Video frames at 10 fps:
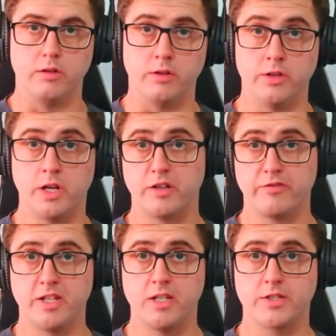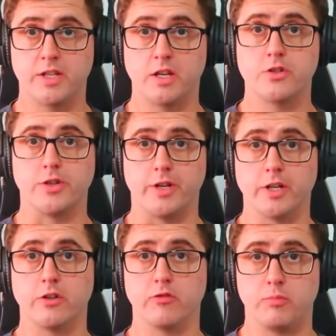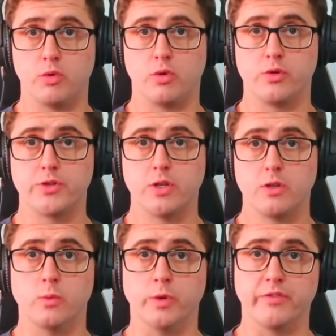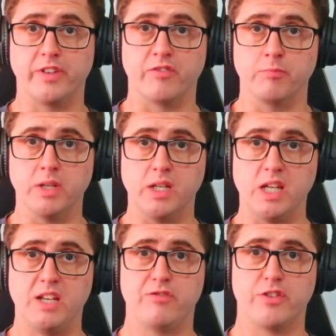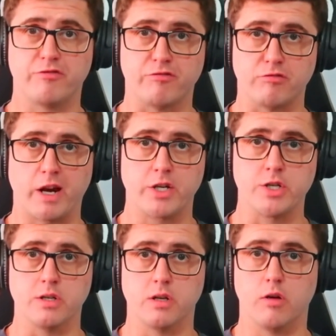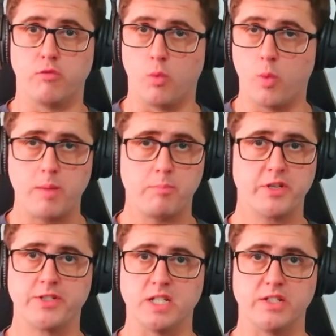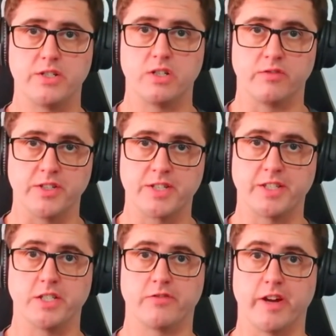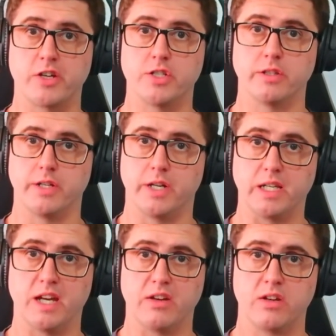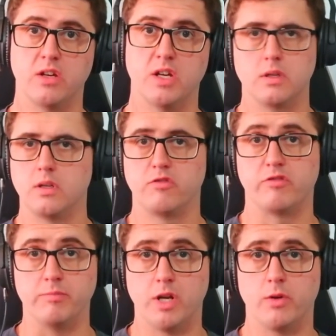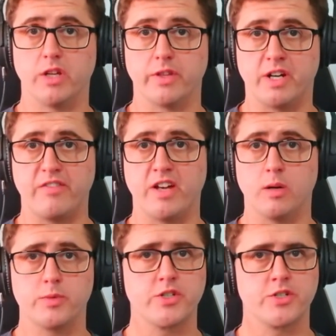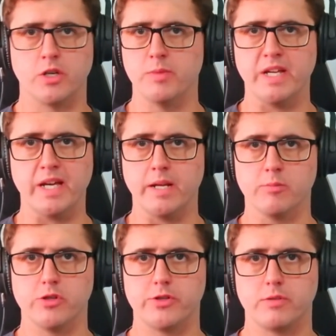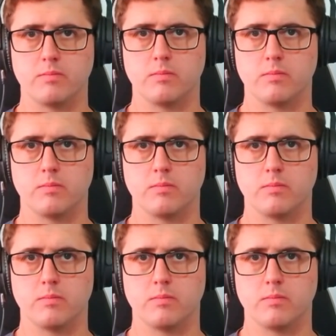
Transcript: None of these things that I could have bought would have given me even a fraction of 1% of the satisfaction that I get from knowing that I've helped so many animals.